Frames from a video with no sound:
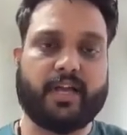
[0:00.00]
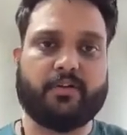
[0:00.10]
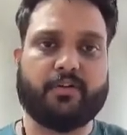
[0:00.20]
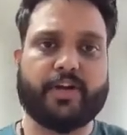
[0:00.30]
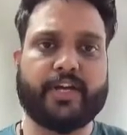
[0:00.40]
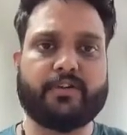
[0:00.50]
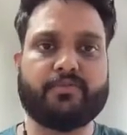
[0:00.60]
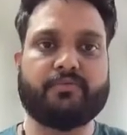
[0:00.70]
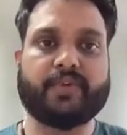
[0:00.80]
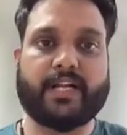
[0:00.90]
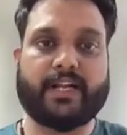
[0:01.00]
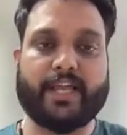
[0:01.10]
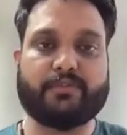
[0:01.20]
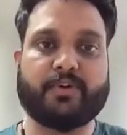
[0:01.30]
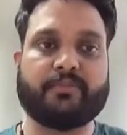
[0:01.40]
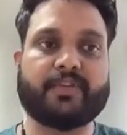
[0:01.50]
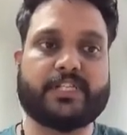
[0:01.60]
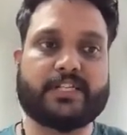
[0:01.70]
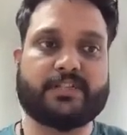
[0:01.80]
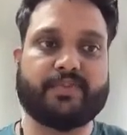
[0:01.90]
according to what type of
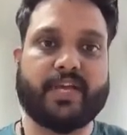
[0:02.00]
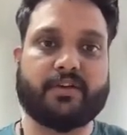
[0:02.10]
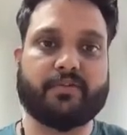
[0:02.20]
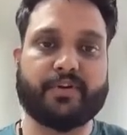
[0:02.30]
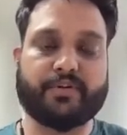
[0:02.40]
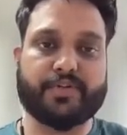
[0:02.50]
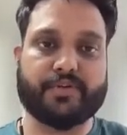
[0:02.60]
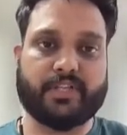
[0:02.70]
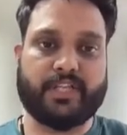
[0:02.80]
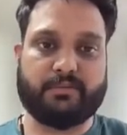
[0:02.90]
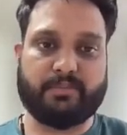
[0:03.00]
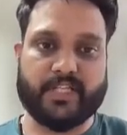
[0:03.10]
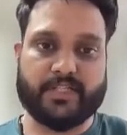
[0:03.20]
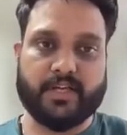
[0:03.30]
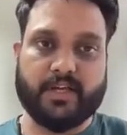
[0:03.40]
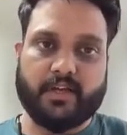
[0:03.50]
widgets we are going to show on that page.